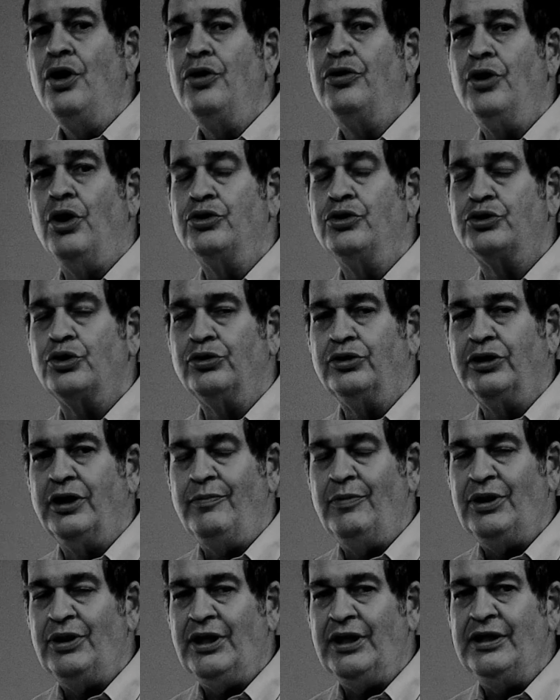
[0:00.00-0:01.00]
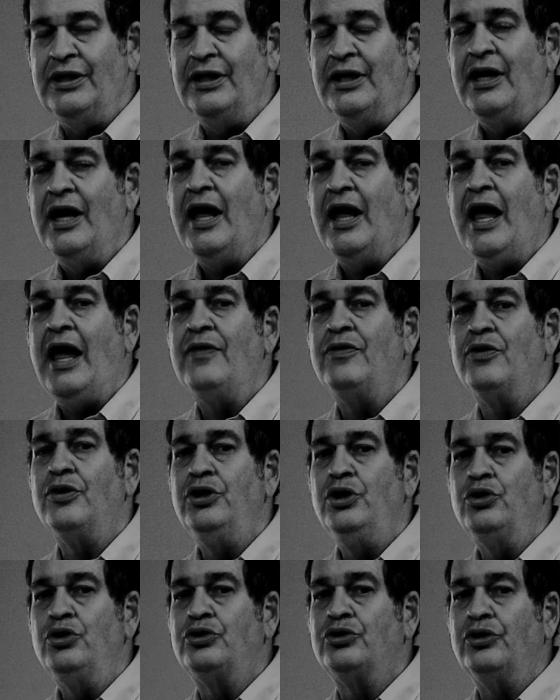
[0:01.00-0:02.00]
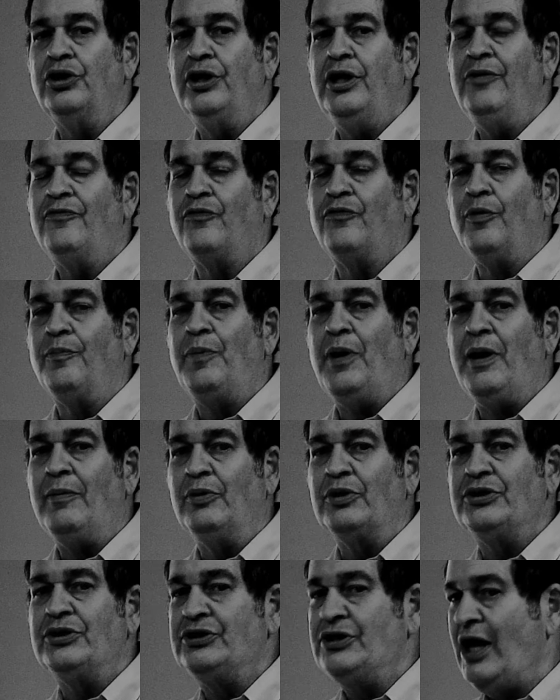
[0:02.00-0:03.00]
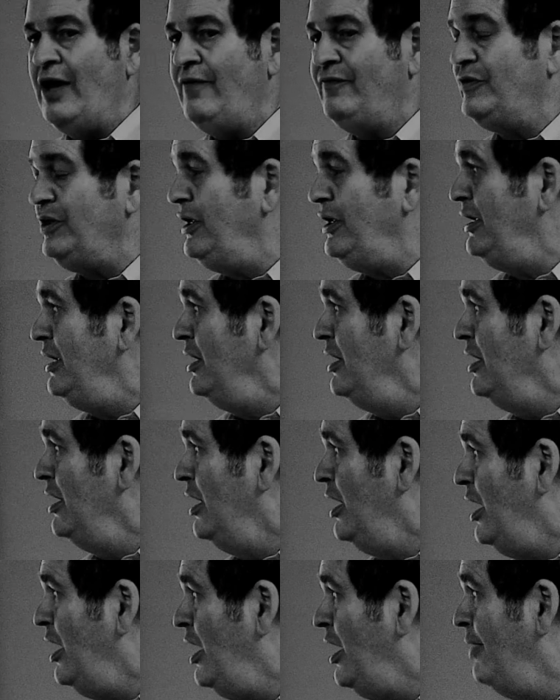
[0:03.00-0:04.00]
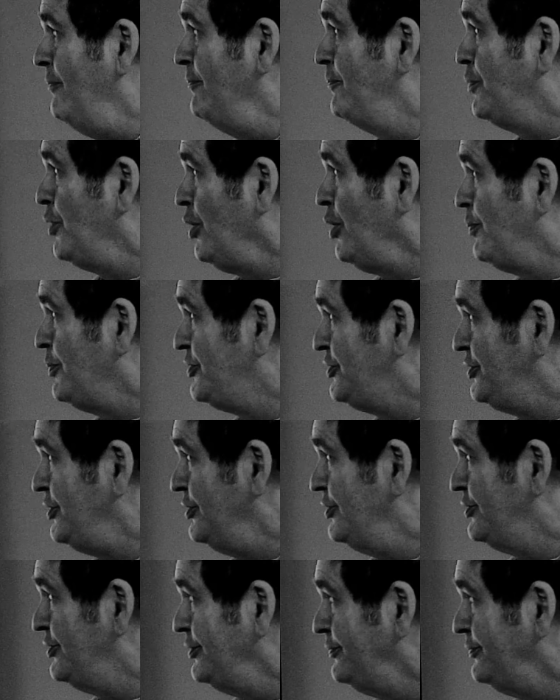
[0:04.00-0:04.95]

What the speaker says: Those are limited, and they're usually for public safety purposes.